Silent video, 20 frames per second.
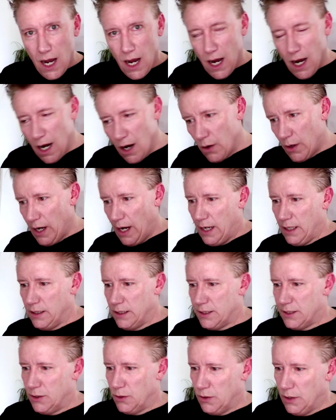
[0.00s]
Okay,
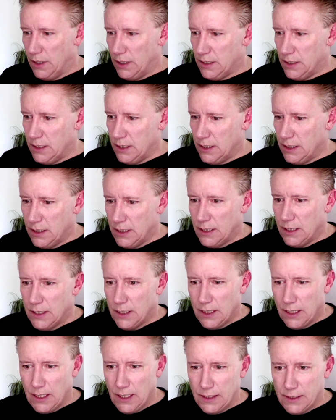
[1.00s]
let's do this.
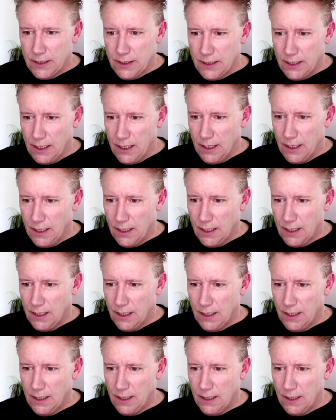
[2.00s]
Let's see.
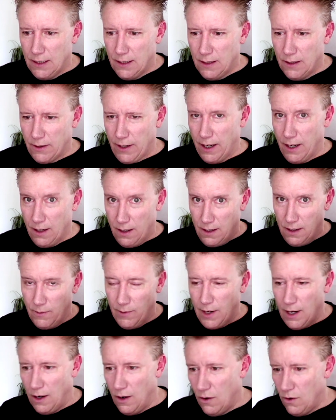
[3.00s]
Okay, here
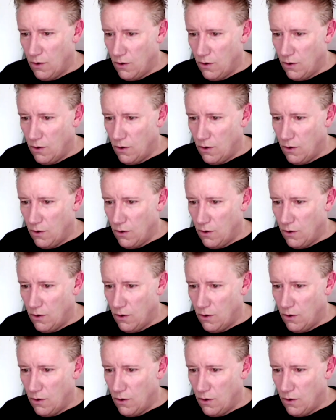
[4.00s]
we go.